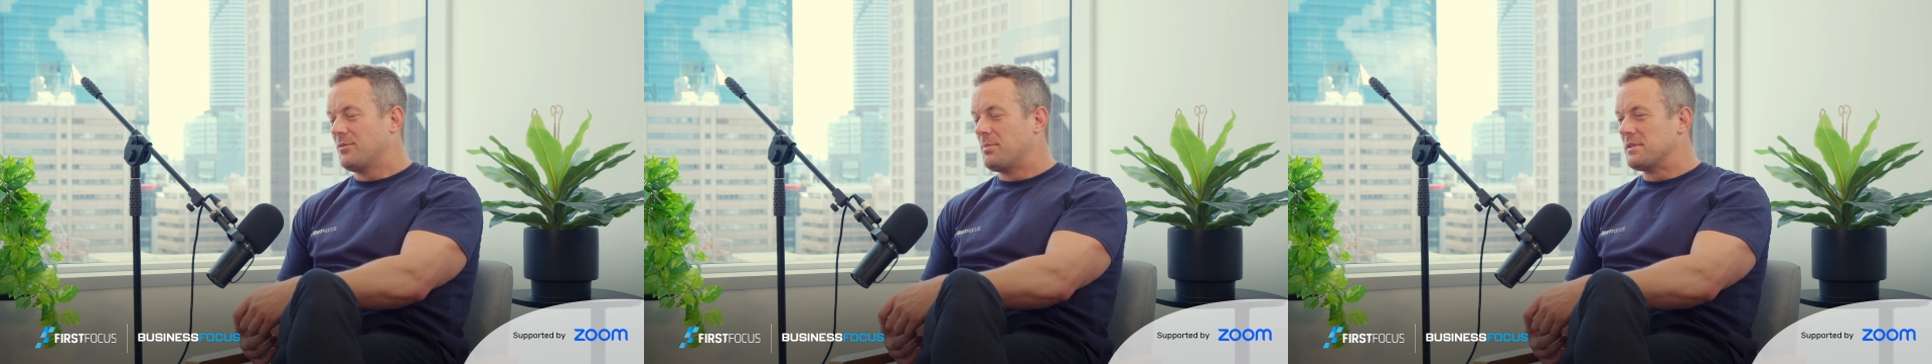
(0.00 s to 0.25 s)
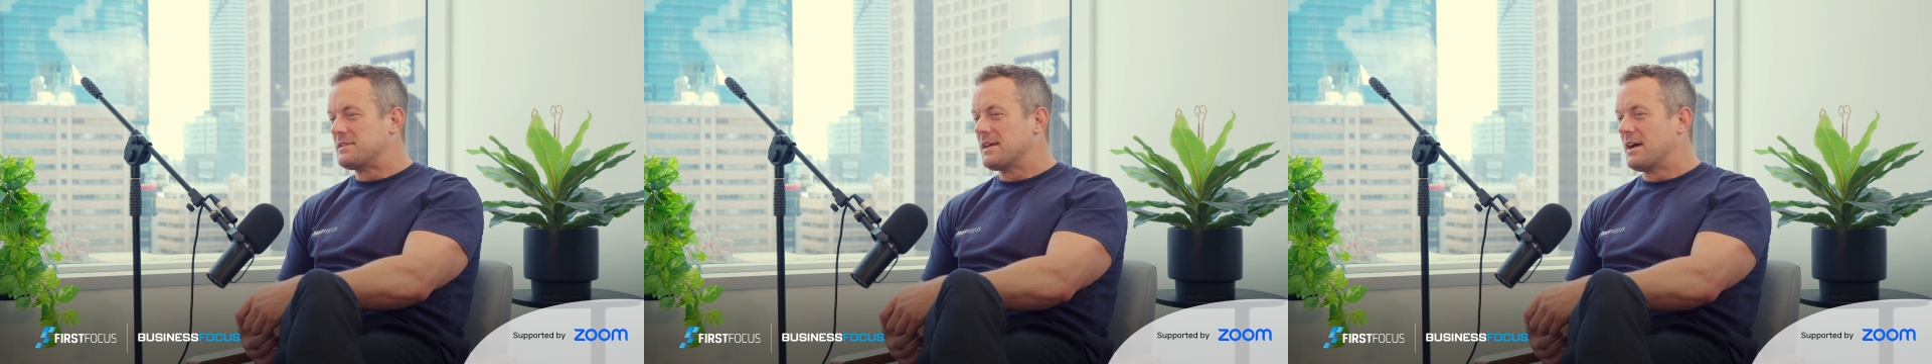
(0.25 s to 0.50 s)

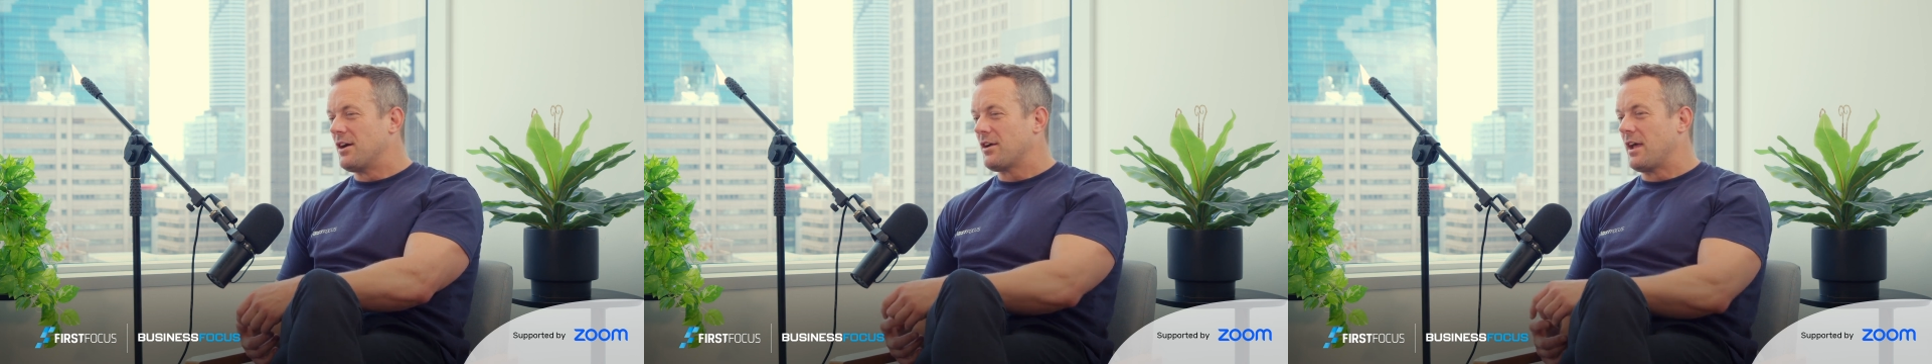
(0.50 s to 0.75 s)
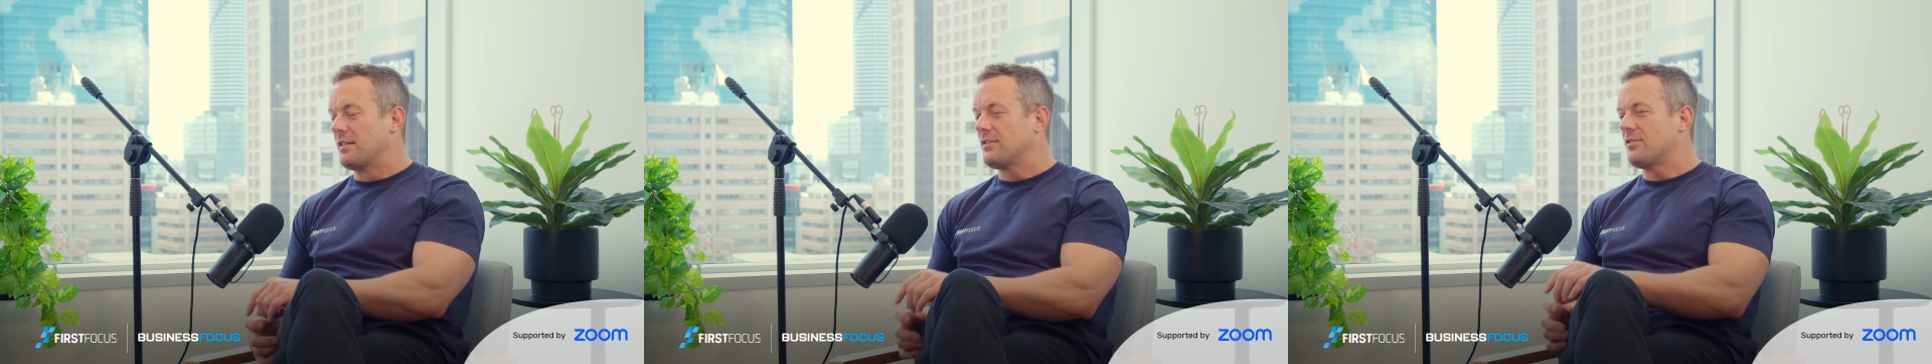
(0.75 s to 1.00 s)
But
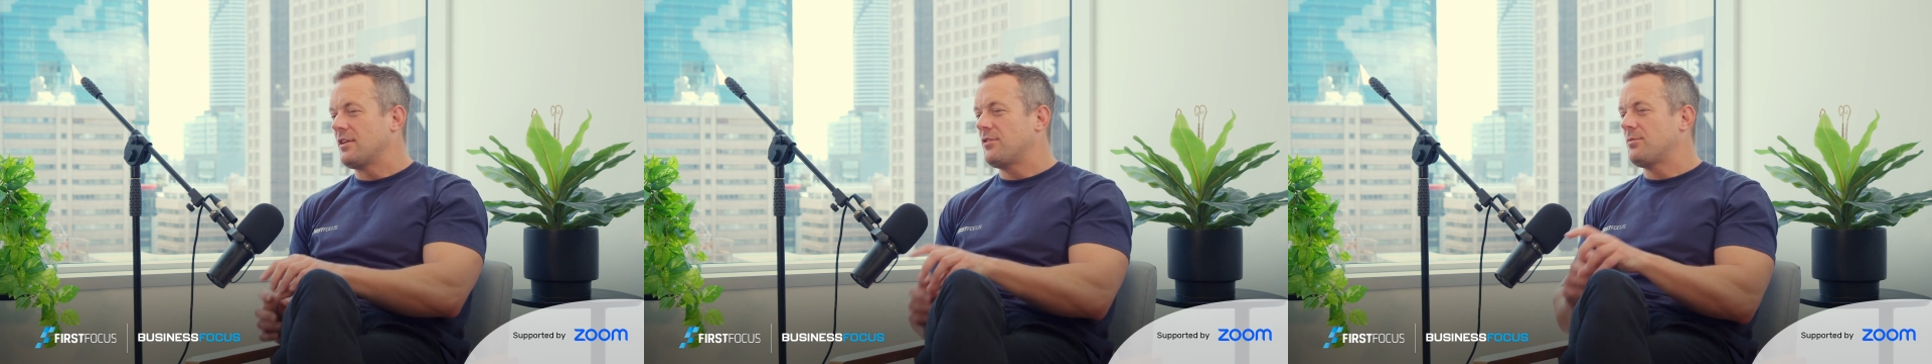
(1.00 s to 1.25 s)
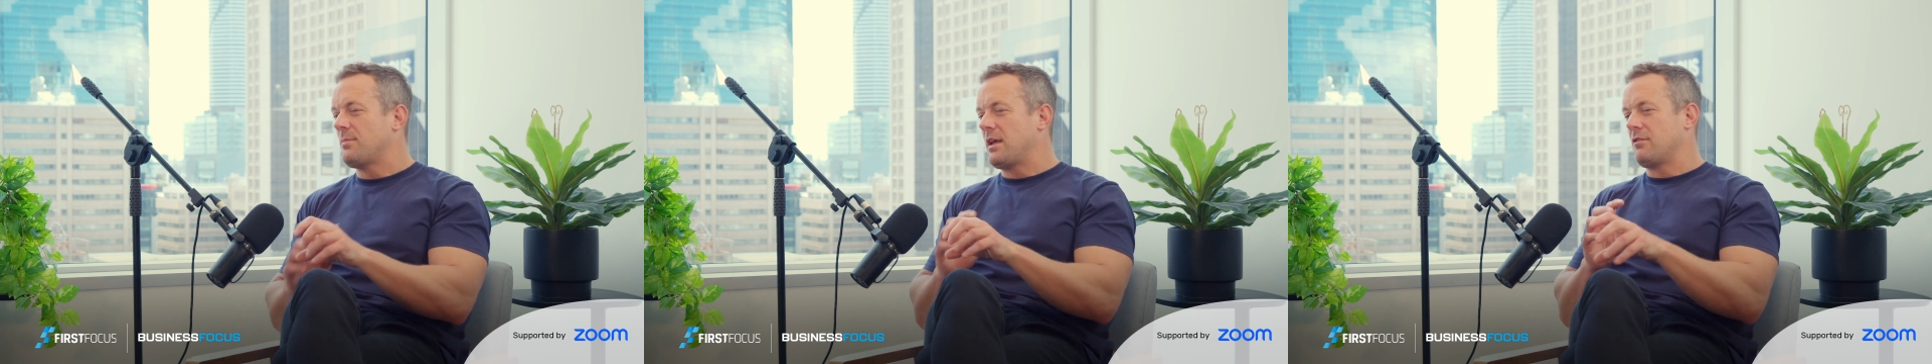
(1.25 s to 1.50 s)
okay,
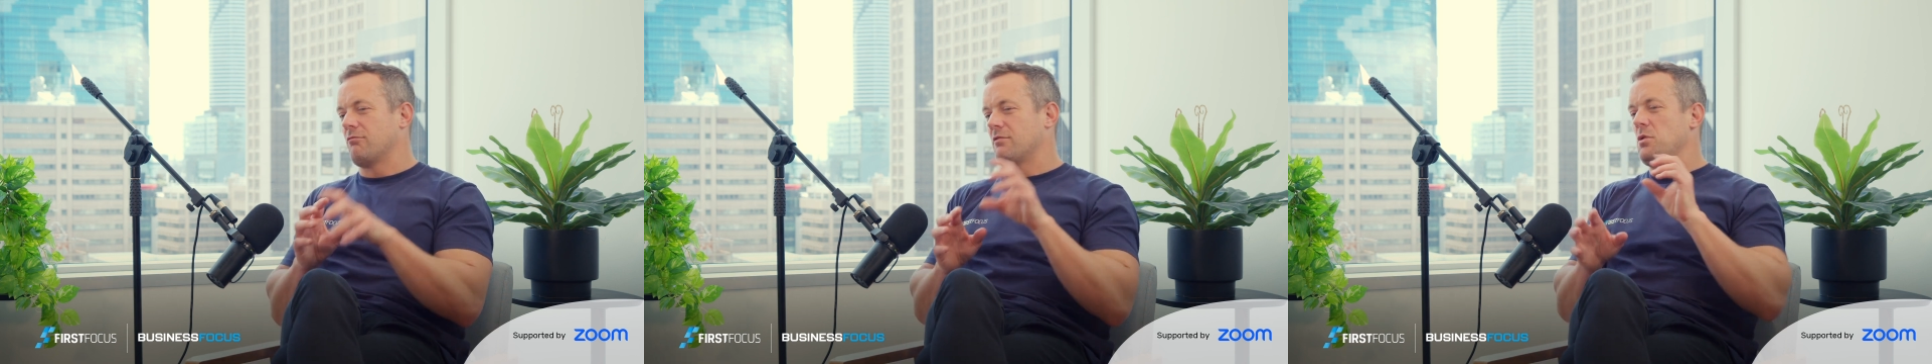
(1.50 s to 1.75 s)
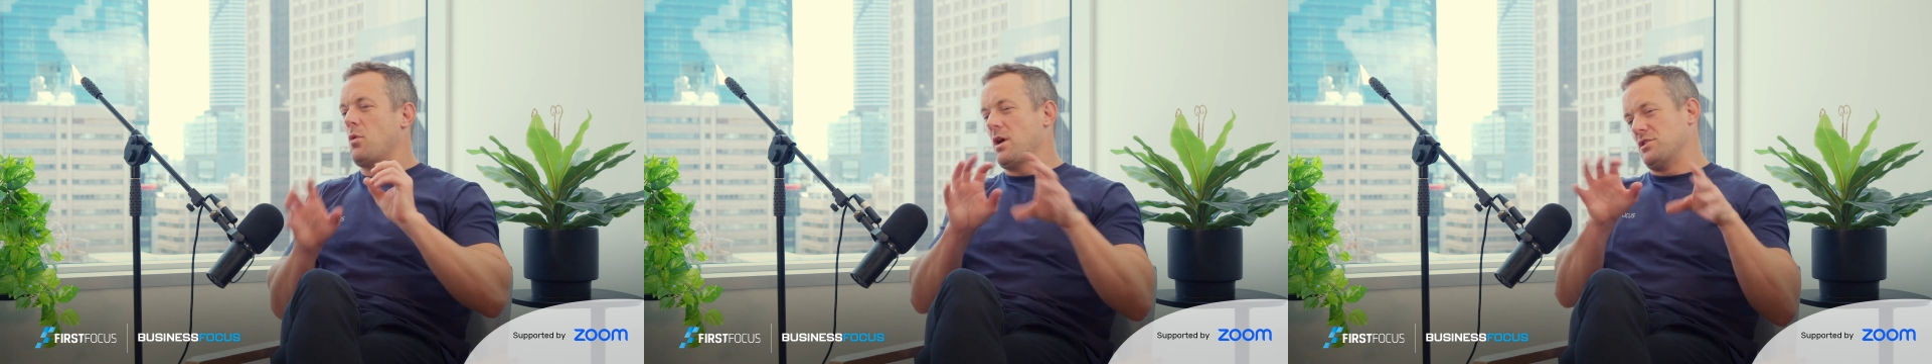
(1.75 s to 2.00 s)
let's make
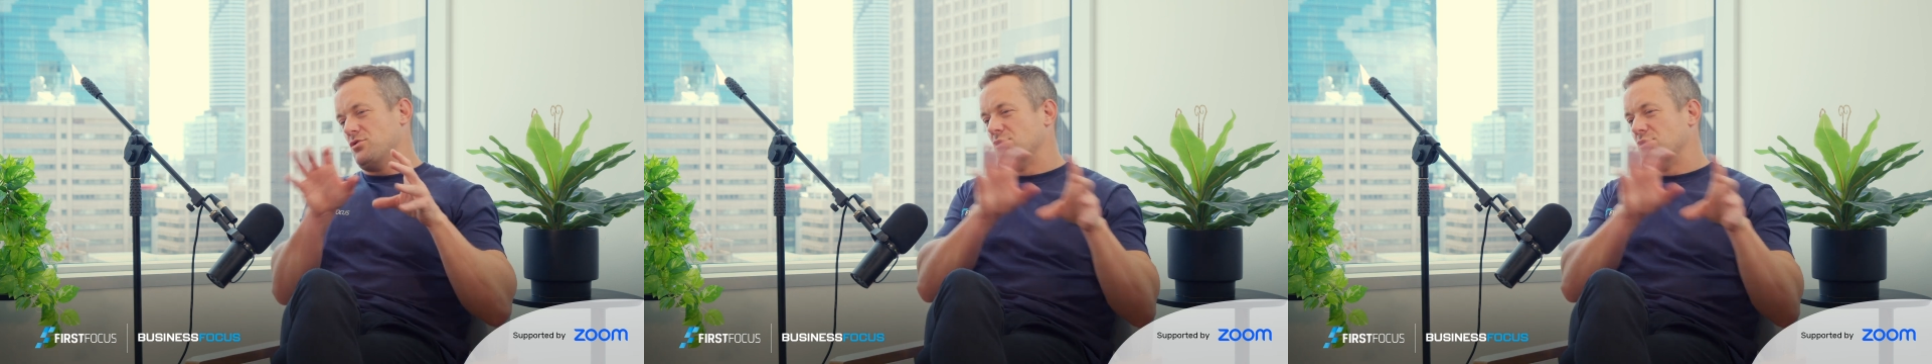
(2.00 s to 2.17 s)
rewind